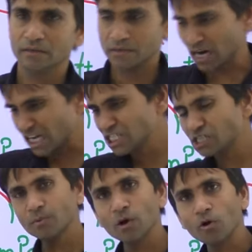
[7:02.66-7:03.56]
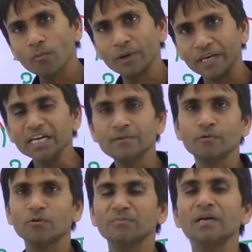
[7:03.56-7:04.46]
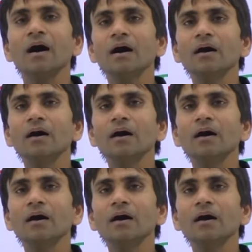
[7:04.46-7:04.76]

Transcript: transfer of heat from the